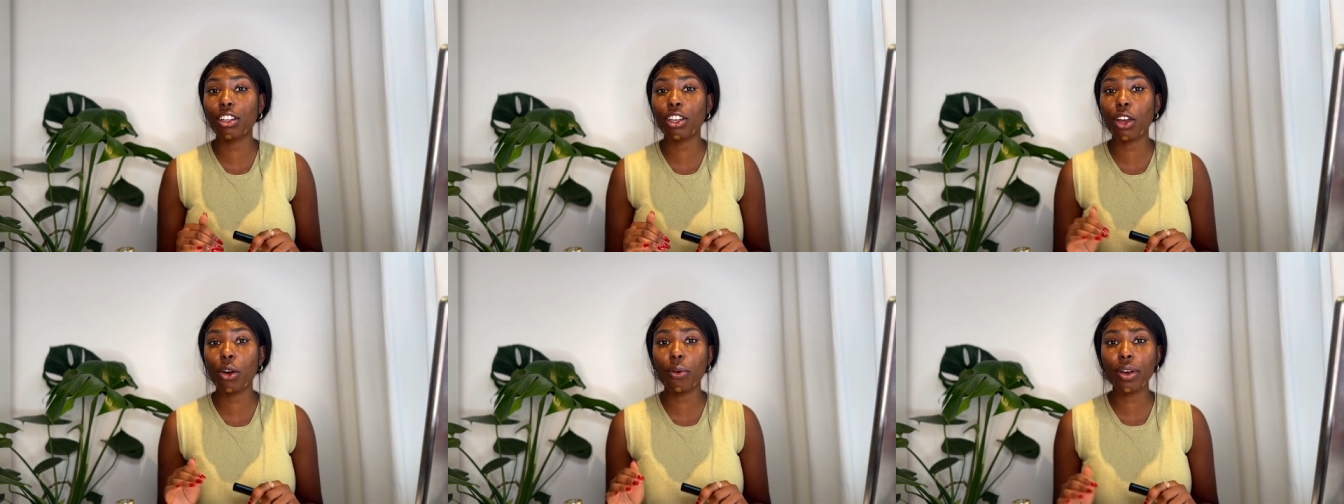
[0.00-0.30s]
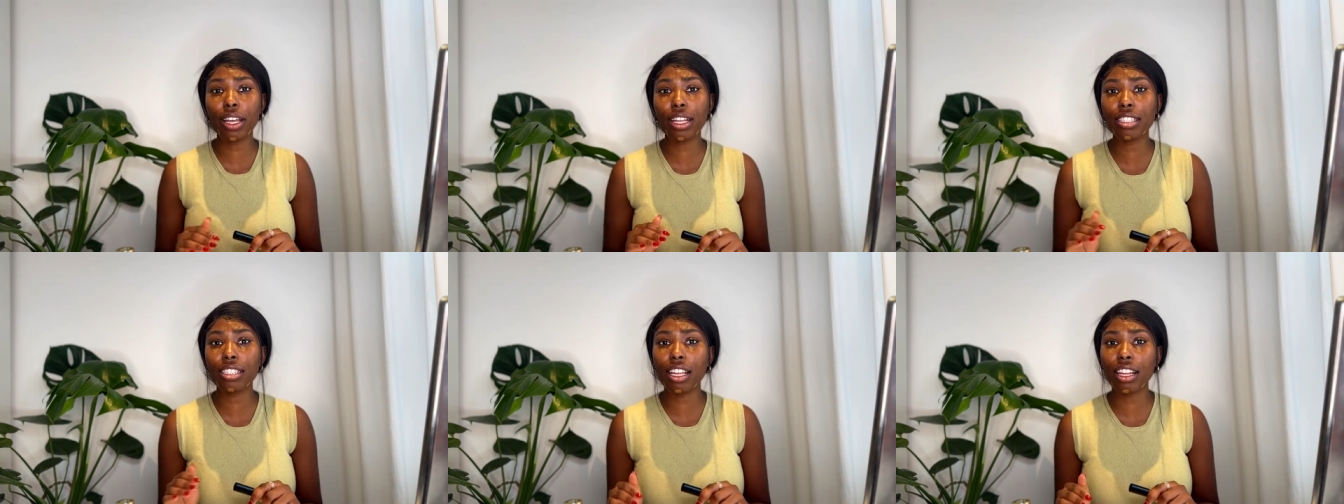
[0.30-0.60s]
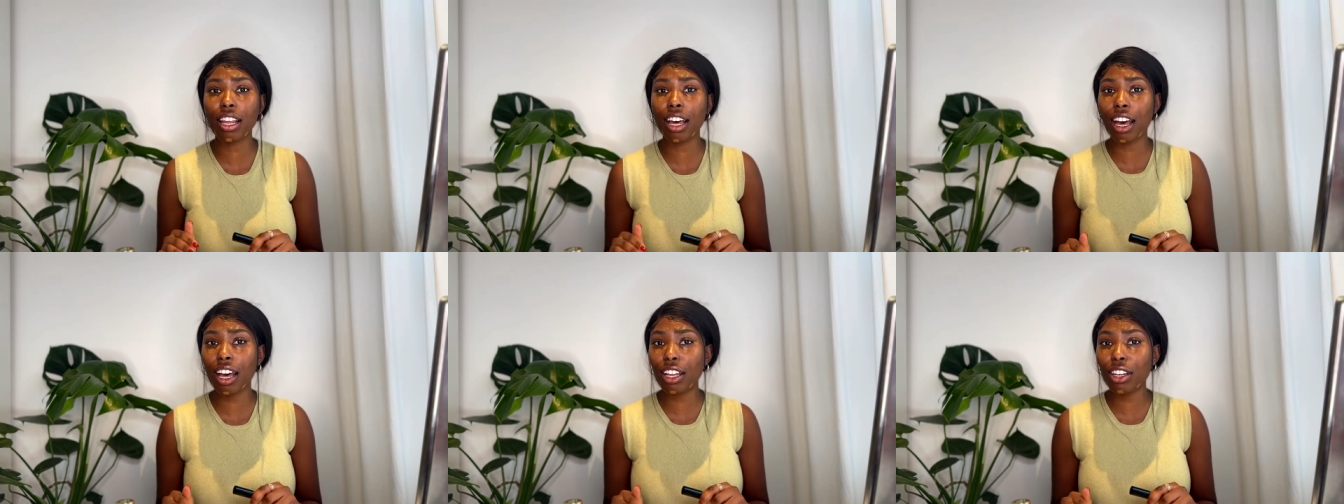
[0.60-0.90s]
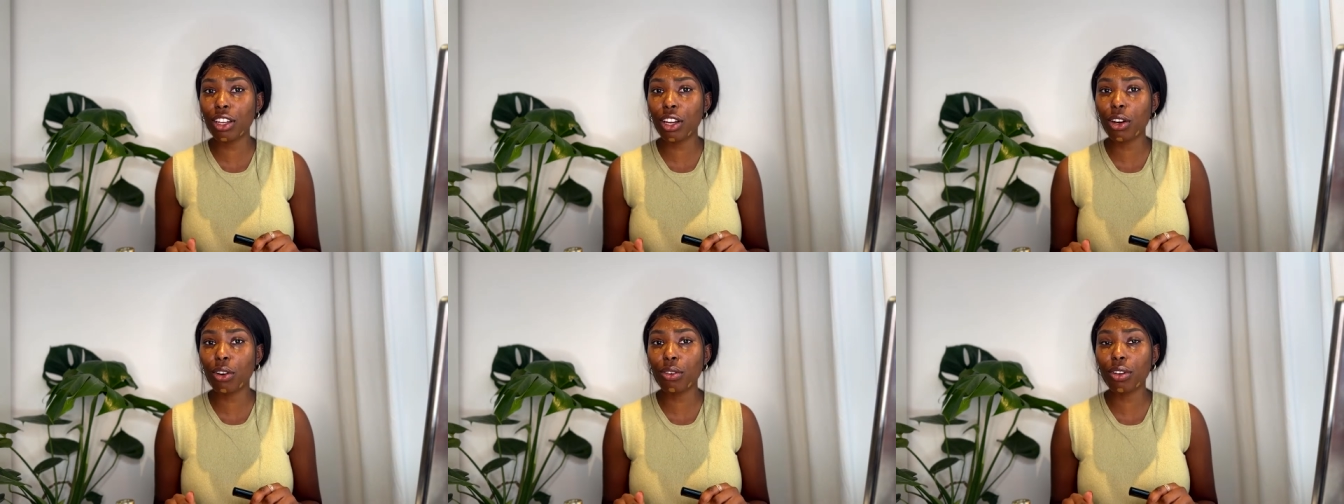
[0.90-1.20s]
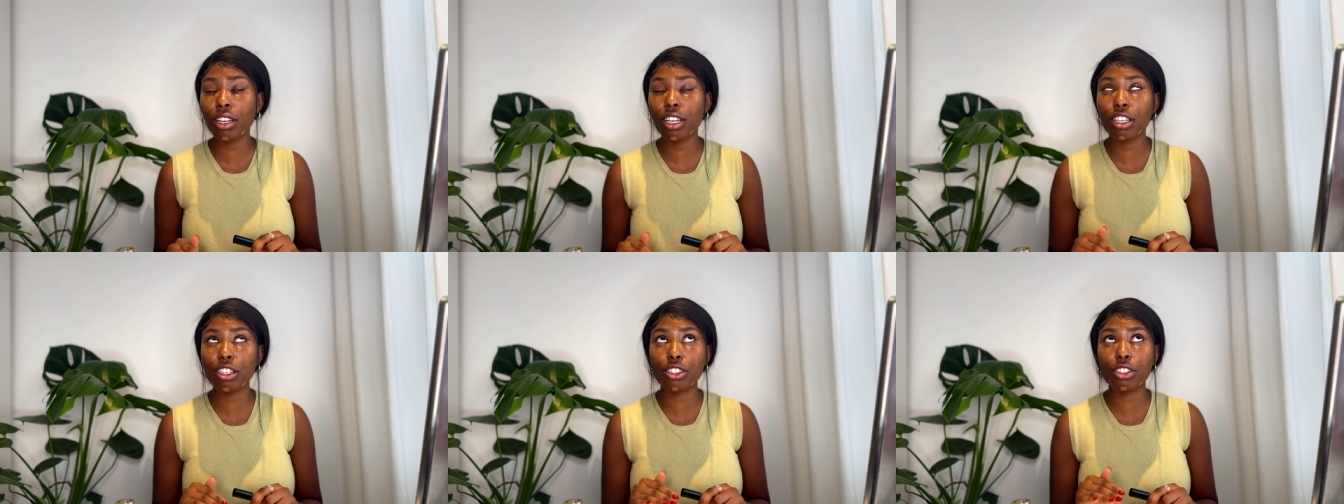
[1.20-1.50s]
Going into the unknown
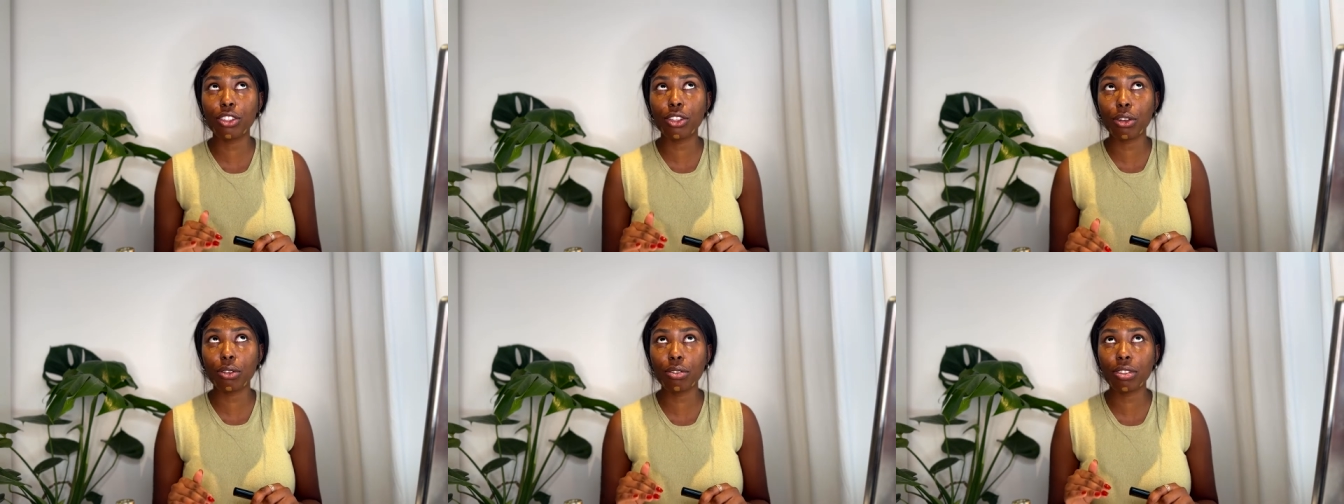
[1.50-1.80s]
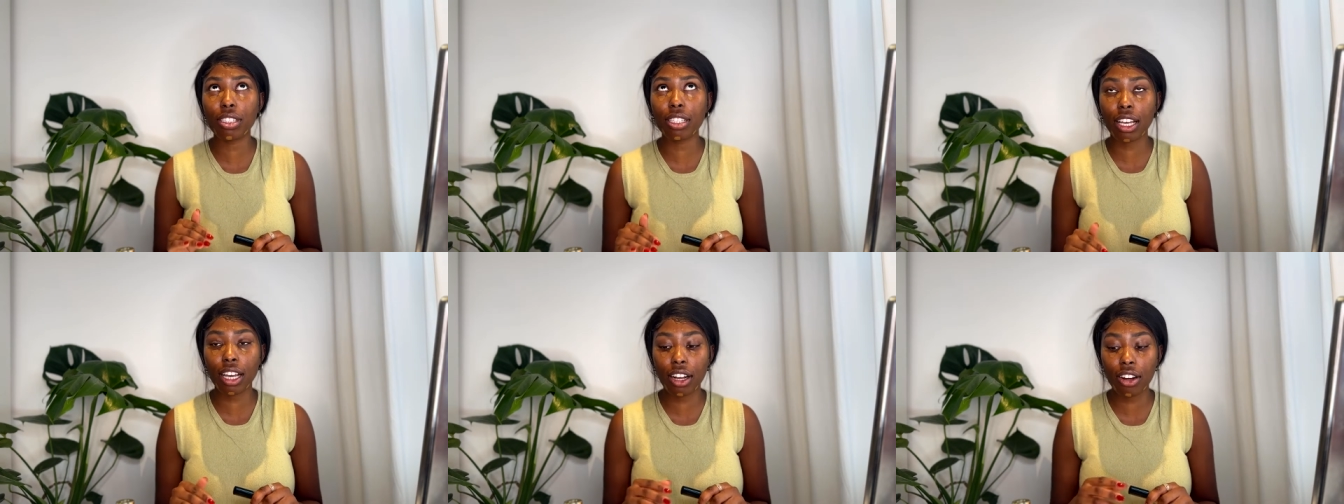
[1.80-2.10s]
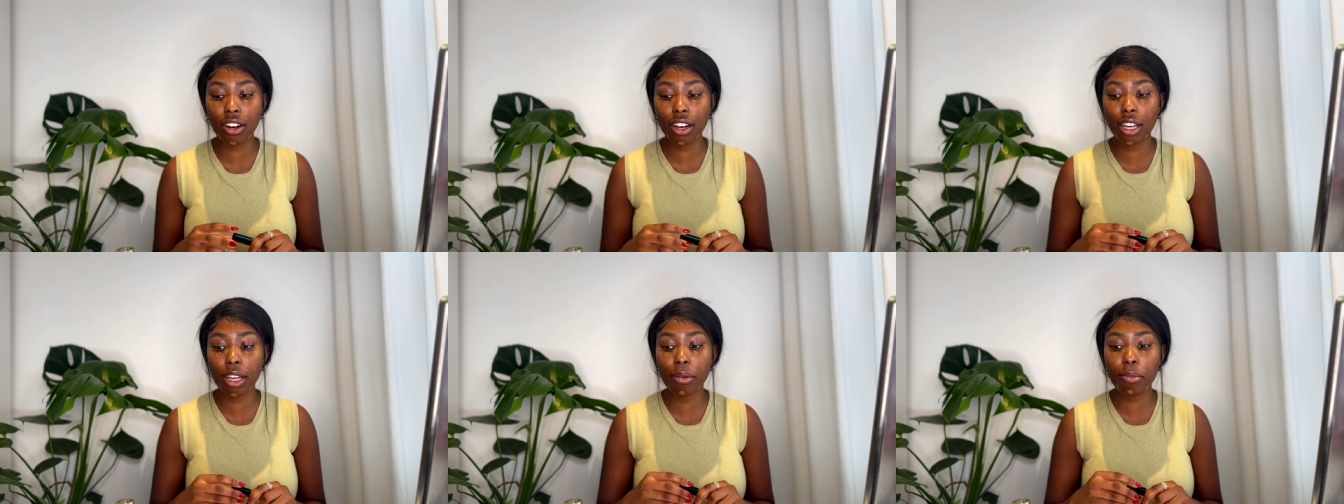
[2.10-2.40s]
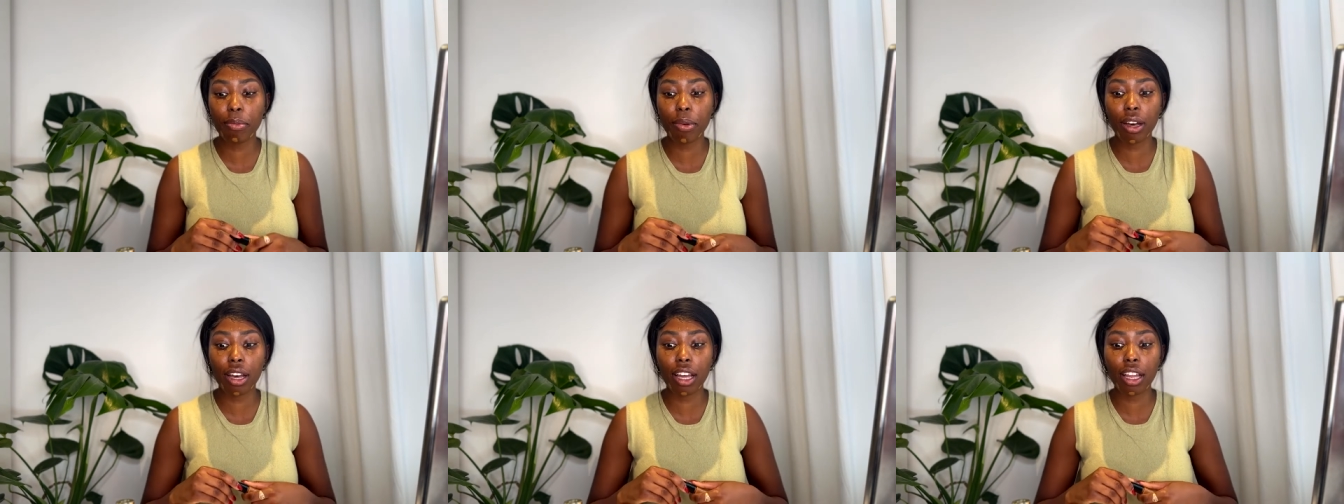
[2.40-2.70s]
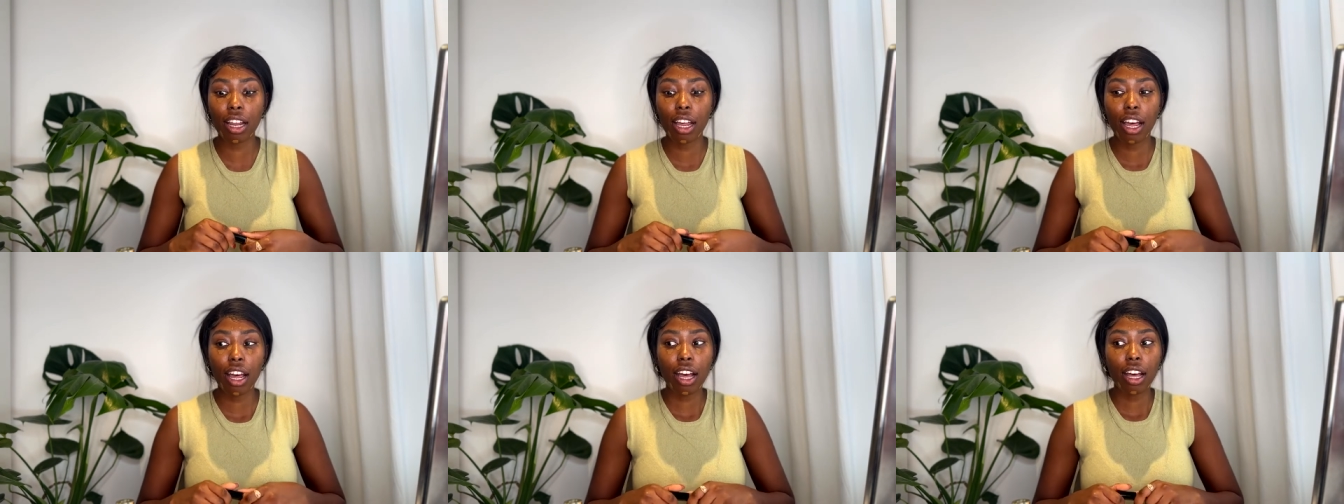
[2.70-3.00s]
is so scary,
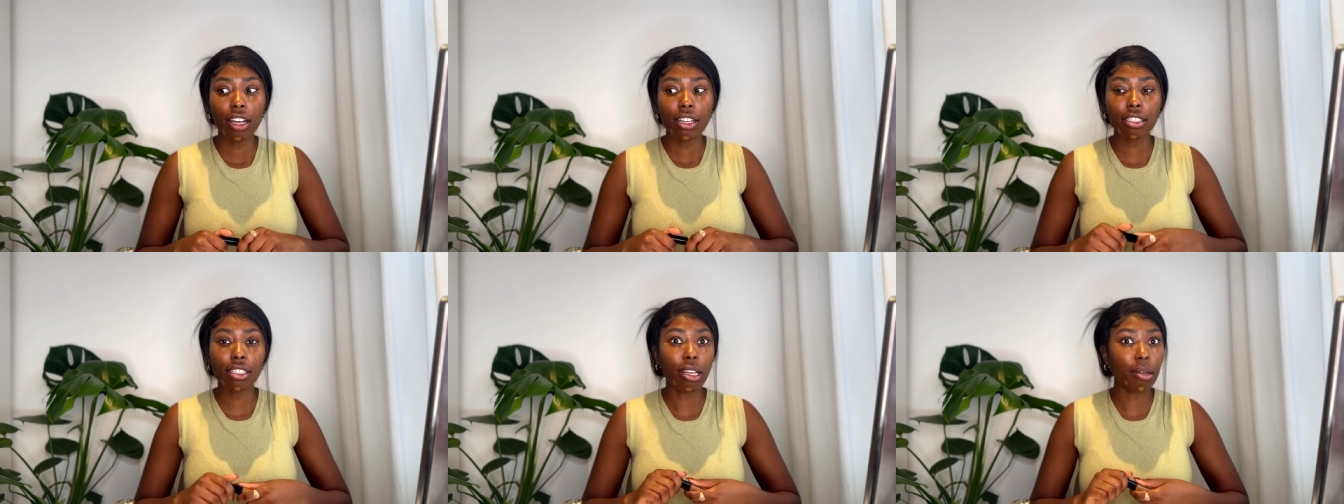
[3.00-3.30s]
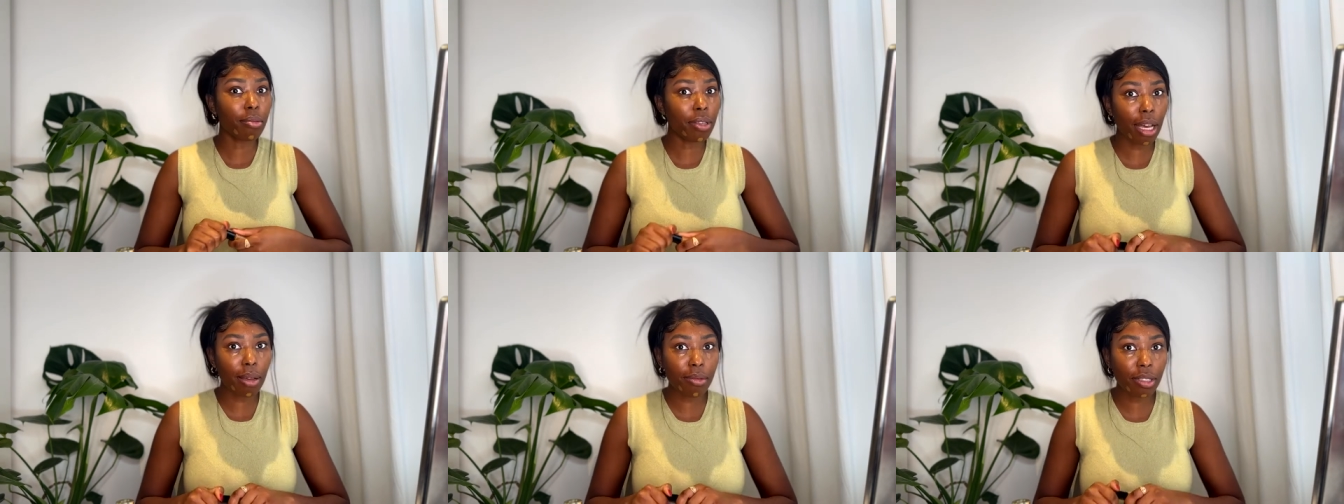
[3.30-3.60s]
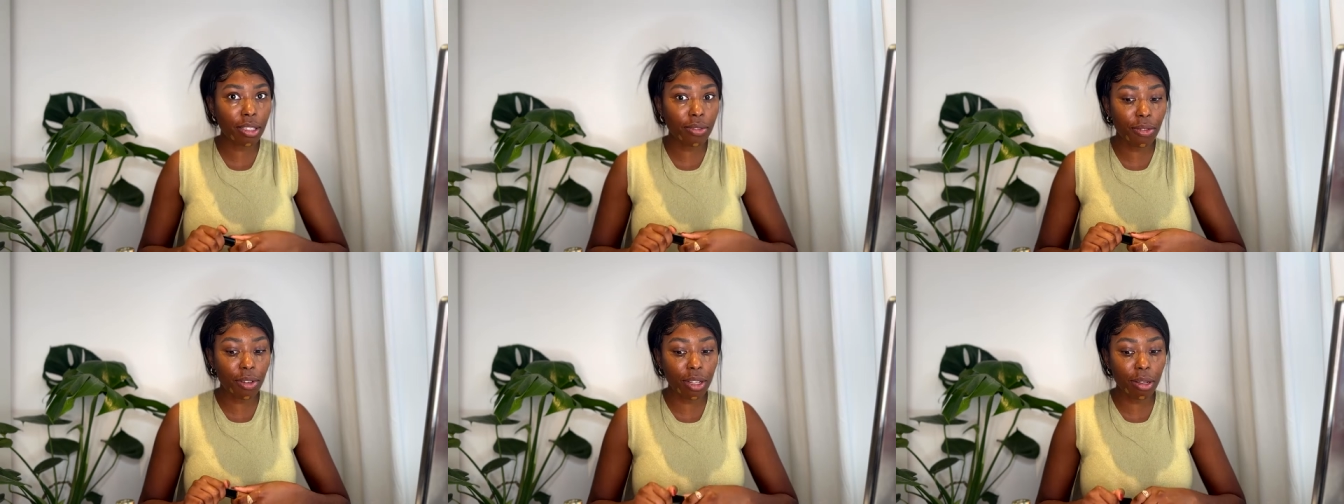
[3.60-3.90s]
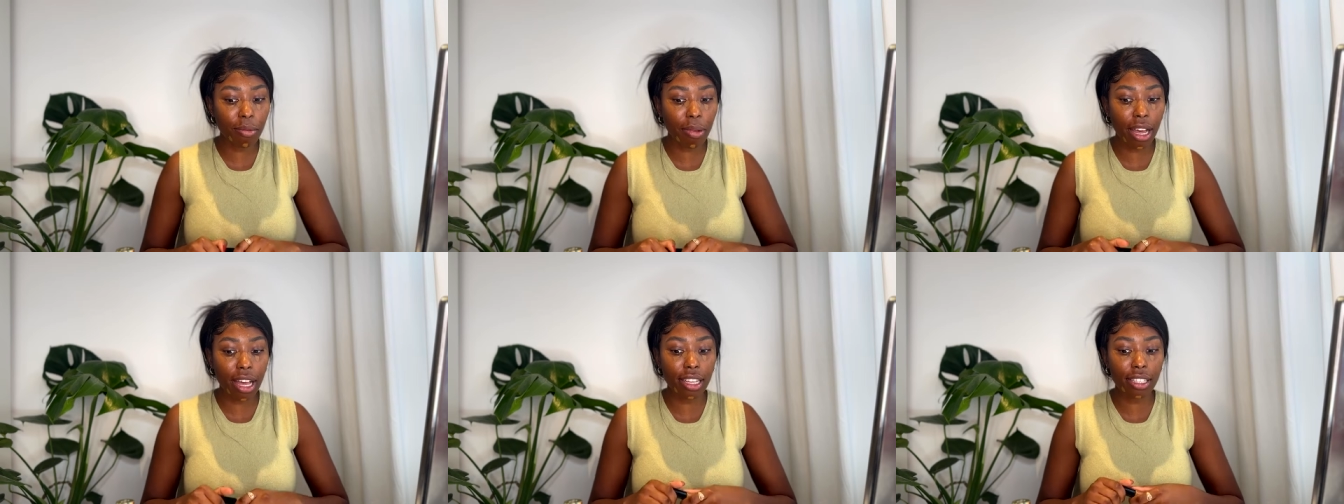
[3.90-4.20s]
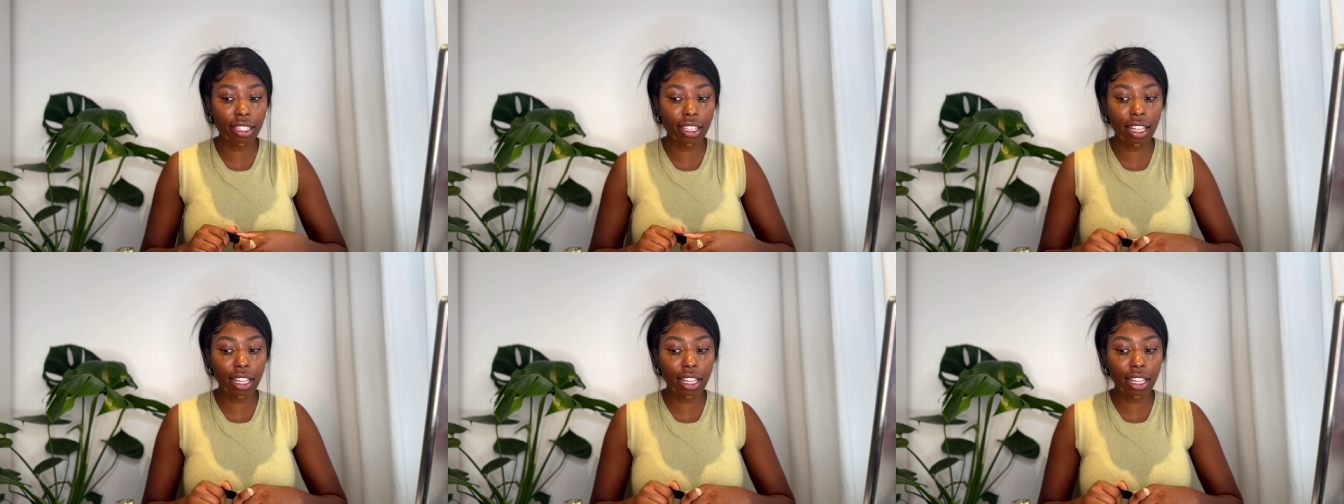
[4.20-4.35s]
but sometimes it's for the best.